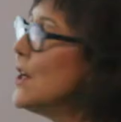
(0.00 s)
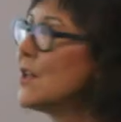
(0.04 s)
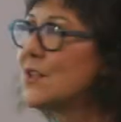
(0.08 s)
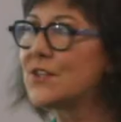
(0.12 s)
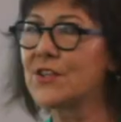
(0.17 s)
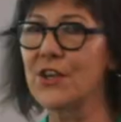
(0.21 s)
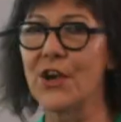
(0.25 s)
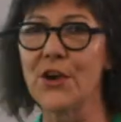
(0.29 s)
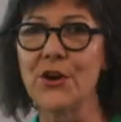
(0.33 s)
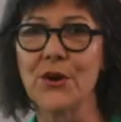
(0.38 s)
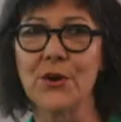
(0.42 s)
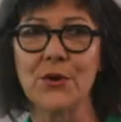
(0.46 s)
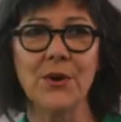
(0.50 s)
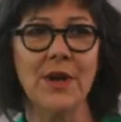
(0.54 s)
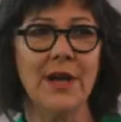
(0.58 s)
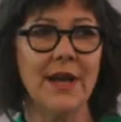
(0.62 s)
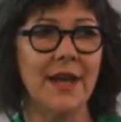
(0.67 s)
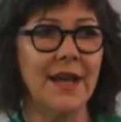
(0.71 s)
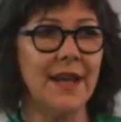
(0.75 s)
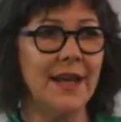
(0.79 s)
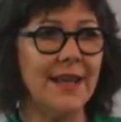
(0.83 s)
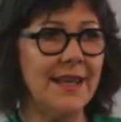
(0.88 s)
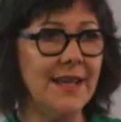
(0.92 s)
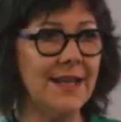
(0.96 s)
So
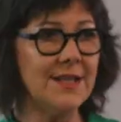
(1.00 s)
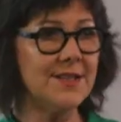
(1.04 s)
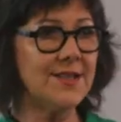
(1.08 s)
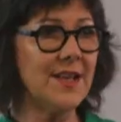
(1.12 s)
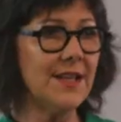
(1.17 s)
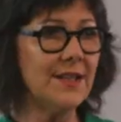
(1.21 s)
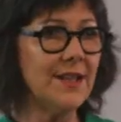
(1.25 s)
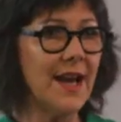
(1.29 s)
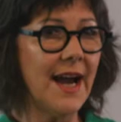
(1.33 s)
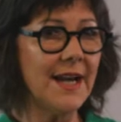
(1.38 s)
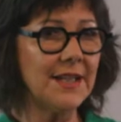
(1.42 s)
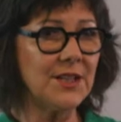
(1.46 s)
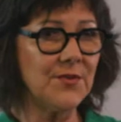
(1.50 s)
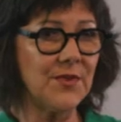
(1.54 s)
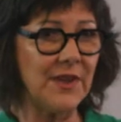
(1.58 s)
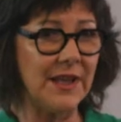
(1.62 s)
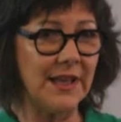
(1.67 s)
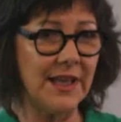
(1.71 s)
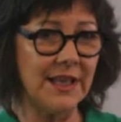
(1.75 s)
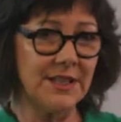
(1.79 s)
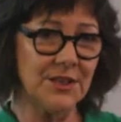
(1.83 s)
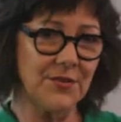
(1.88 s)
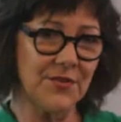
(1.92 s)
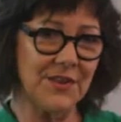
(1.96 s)
is there light at
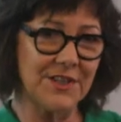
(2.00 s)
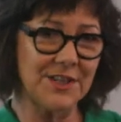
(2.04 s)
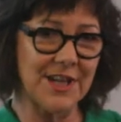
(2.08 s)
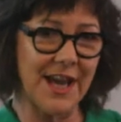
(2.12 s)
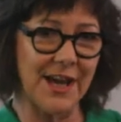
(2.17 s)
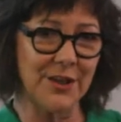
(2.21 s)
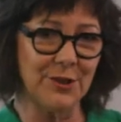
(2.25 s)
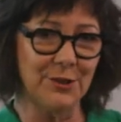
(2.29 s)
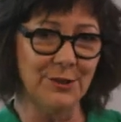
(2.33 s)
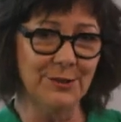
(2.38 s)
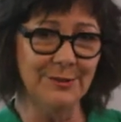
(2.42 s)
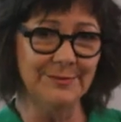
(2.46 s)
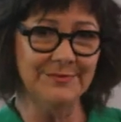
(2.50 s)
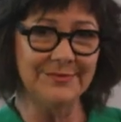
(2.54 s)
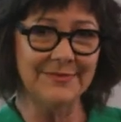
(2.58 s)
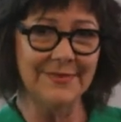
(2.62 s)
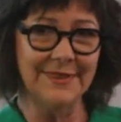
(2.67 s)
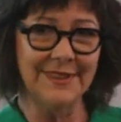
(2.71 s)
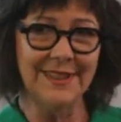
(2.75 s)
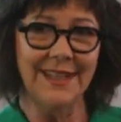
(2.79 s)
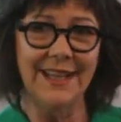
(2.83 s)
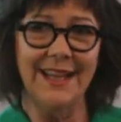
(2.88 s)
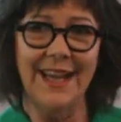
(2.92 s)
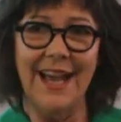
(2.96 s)
the end of the tunnel?
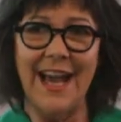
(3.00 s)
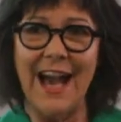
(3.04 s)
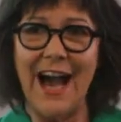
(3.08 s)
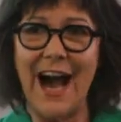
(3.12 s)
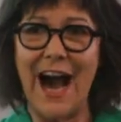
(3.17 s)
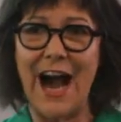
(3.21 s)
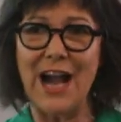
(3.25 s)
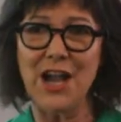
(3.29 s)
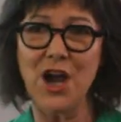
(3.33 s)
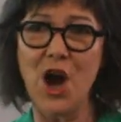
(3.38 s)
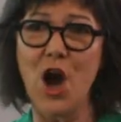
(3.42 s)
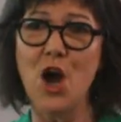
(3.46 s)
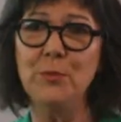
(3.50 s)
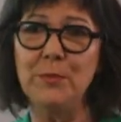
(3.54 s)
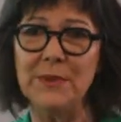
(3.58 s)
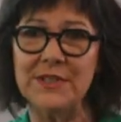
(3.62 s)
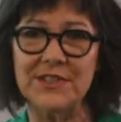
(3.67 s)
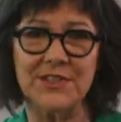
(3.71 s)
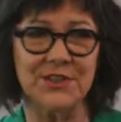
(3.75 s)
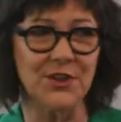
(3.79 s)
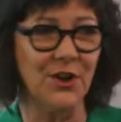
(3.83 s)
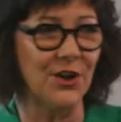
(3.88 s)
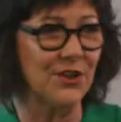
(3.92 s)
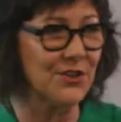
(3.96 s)
I hope
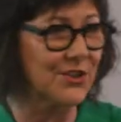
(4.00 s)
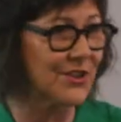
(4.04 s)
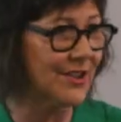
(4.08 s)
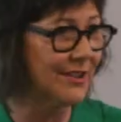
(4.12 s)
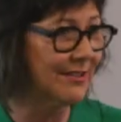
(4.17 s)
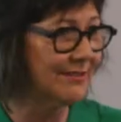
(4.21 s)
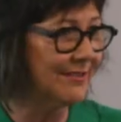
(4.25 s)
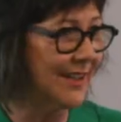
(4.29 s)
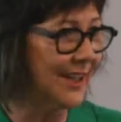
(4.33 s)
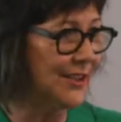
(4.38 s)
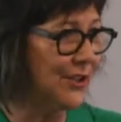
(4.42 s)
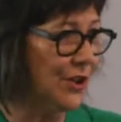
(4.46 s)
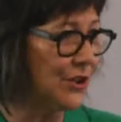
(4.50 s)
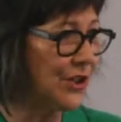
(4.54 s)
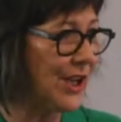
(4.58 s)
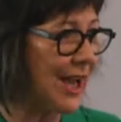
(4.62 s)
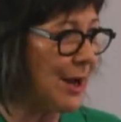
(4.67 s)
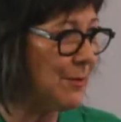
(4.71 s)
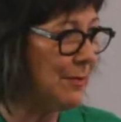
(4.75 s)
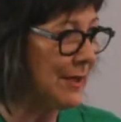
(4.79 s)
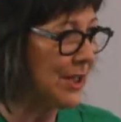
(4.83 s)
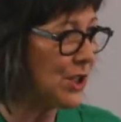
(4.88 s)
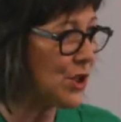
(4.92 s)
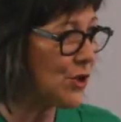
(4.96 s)
it's not an
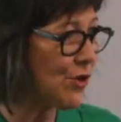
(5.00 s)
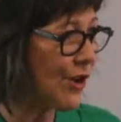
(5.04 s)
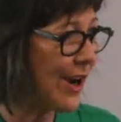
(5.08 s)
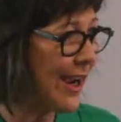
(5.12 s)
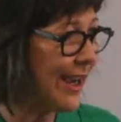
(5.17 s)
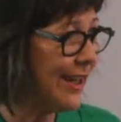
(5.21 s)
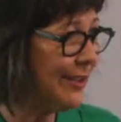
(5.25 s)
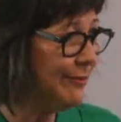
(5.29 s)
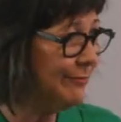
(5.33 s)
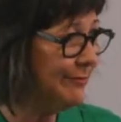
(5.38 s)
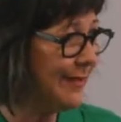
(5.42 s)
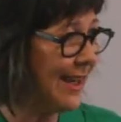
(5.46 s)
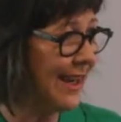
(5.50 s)
oncoming train.